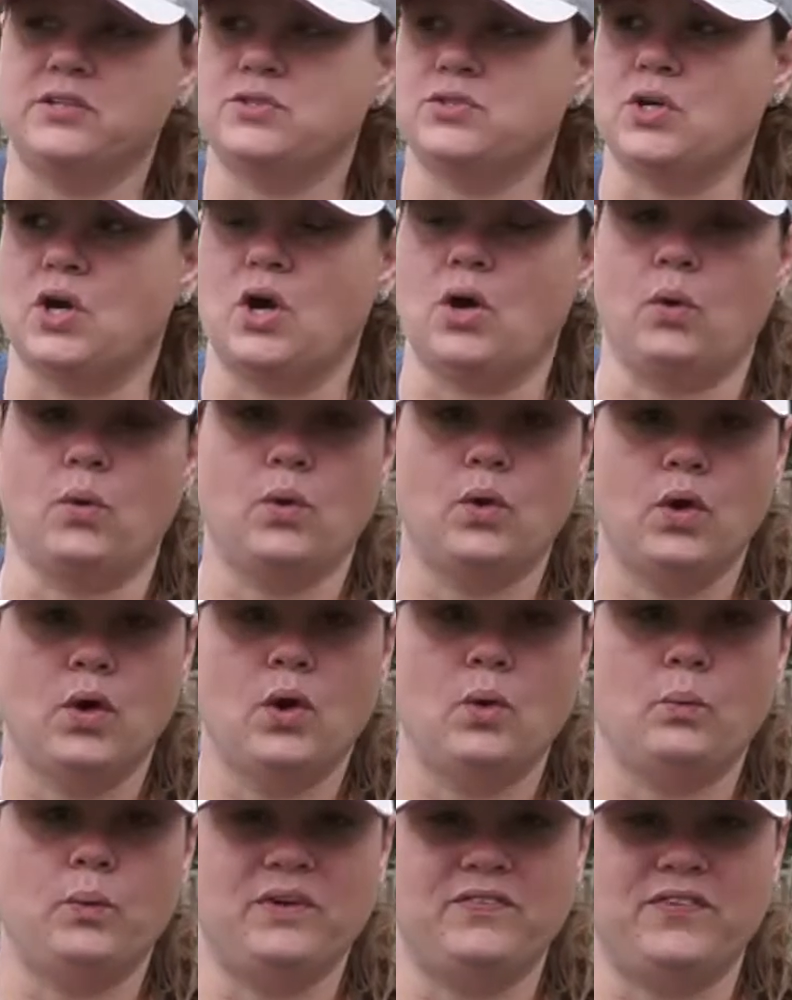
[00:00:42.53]
So
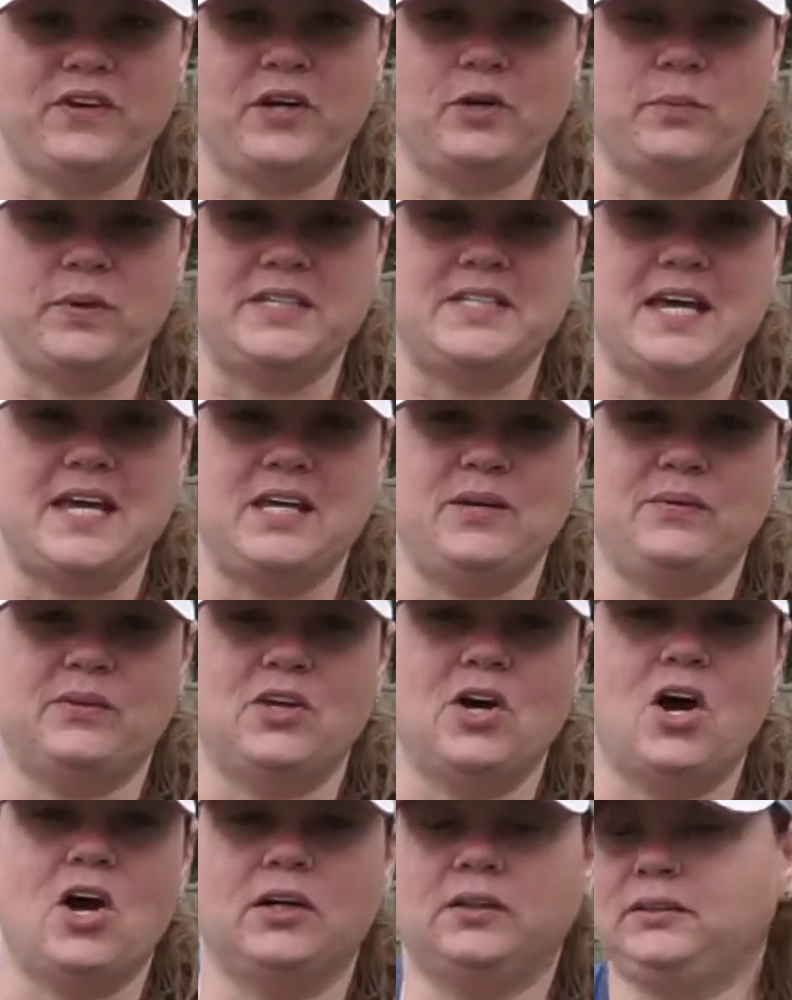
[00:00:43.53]
we figured we'd take you
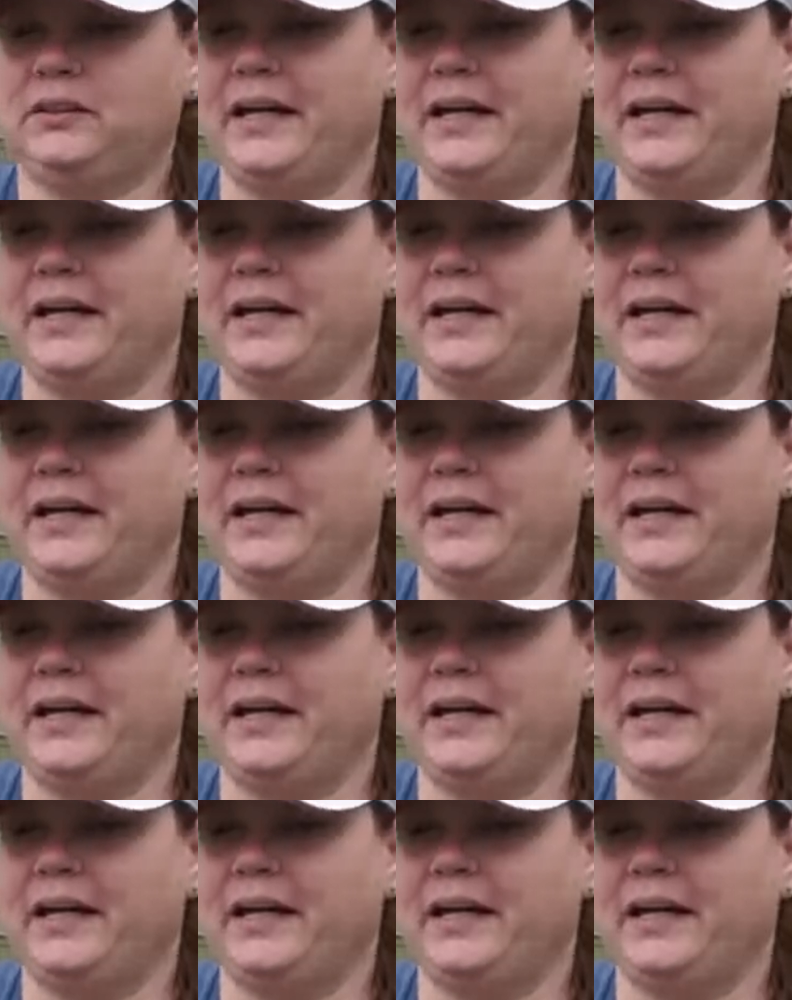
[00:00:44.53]
along